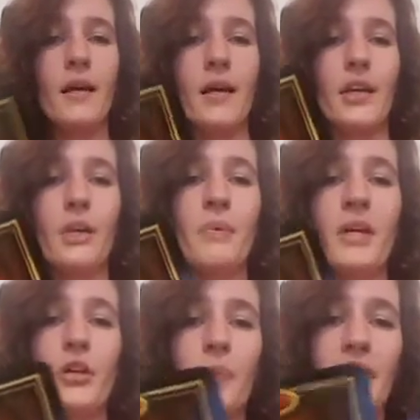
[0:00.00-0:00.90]
It could be
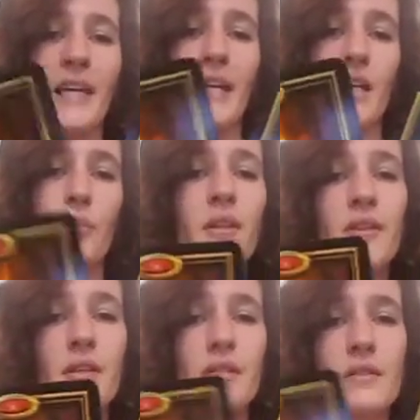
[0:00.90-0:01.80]
a new beginning
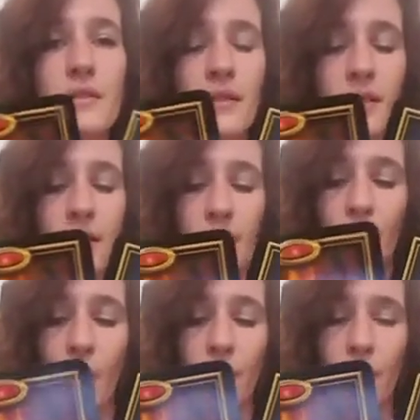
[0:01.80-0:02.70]
with this
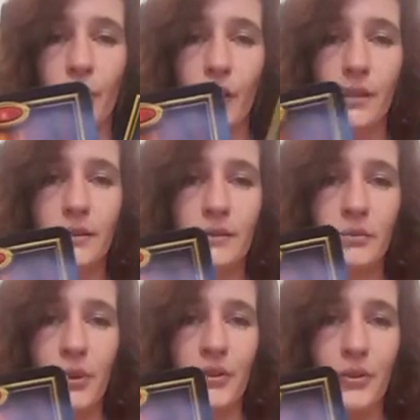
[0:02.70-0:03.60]
lover,
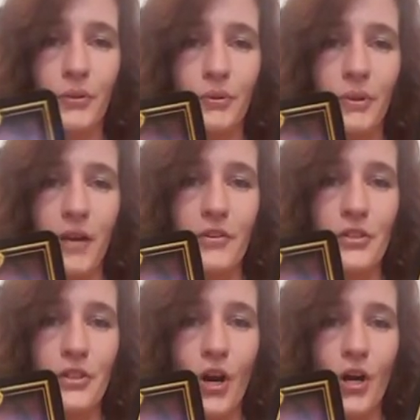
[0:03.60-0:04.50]
with your
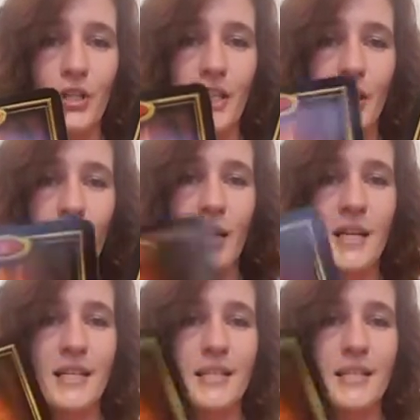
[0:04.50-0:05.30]
Lovers card here.